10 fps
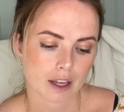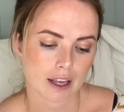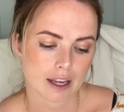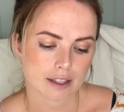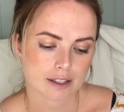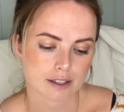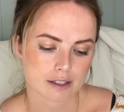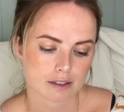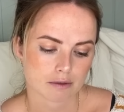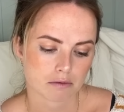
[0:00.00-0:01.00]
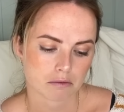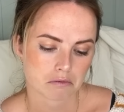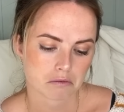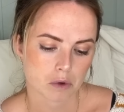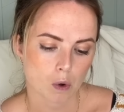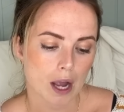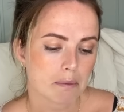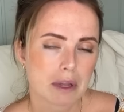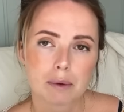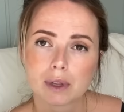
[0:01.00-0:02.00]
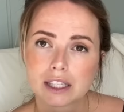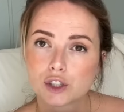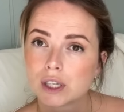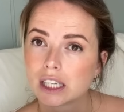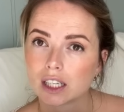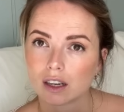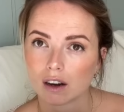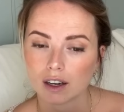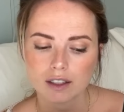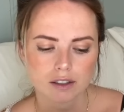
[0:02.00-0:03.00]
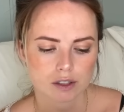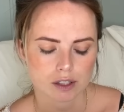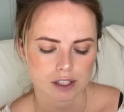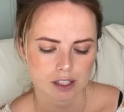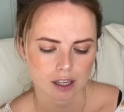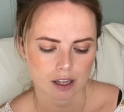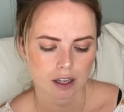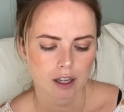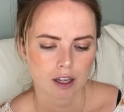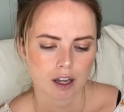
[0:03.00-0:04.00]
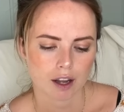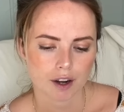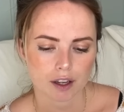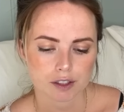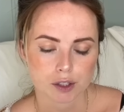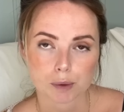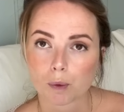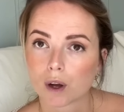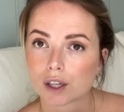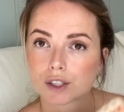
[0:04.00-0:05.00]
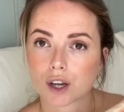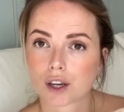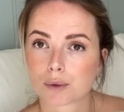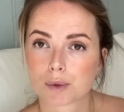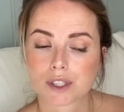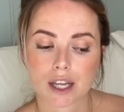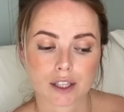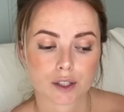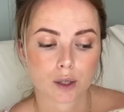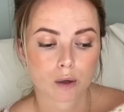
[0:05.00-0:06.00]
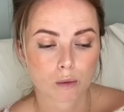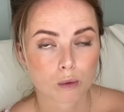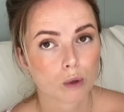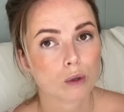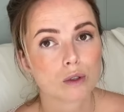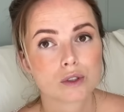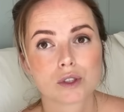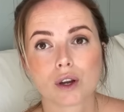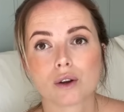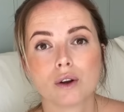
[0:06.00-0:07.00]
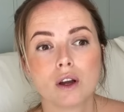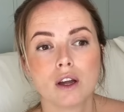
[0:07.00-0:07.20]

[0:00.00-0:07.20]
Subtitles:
It's quite minimally treated yarn, so it's a non-superwash 100% wool, so